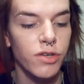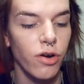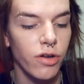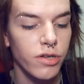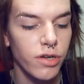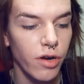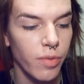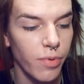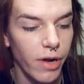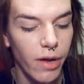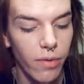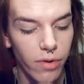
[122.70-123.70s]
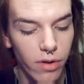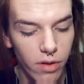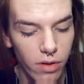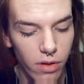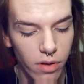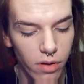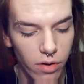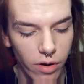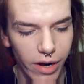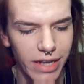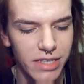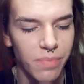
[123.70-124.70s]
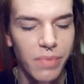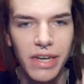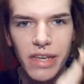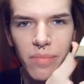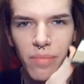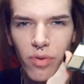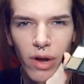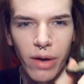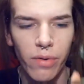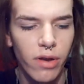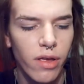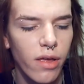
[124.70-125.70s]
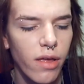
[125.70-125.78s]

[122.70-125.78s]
the dark brown, or I guess medium brown,